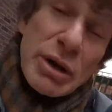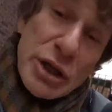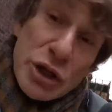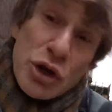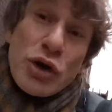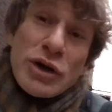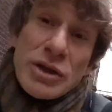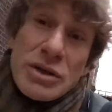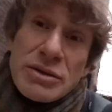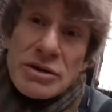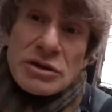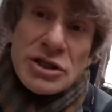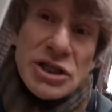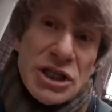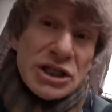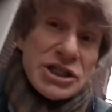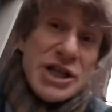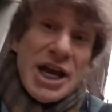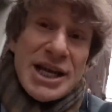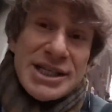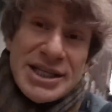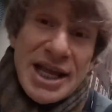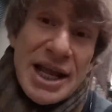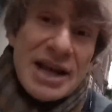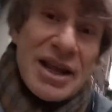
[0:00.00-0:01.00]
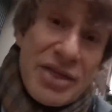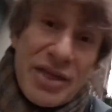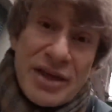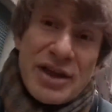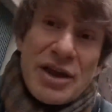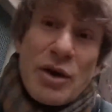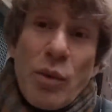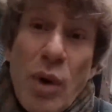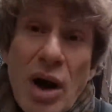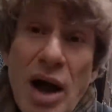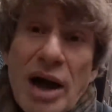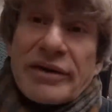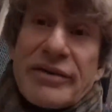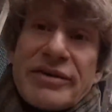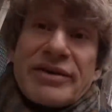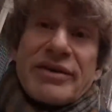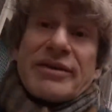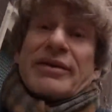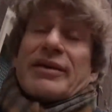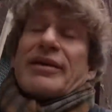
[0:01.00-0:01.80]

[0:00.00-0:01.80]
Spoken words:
But you could suggest anything you want.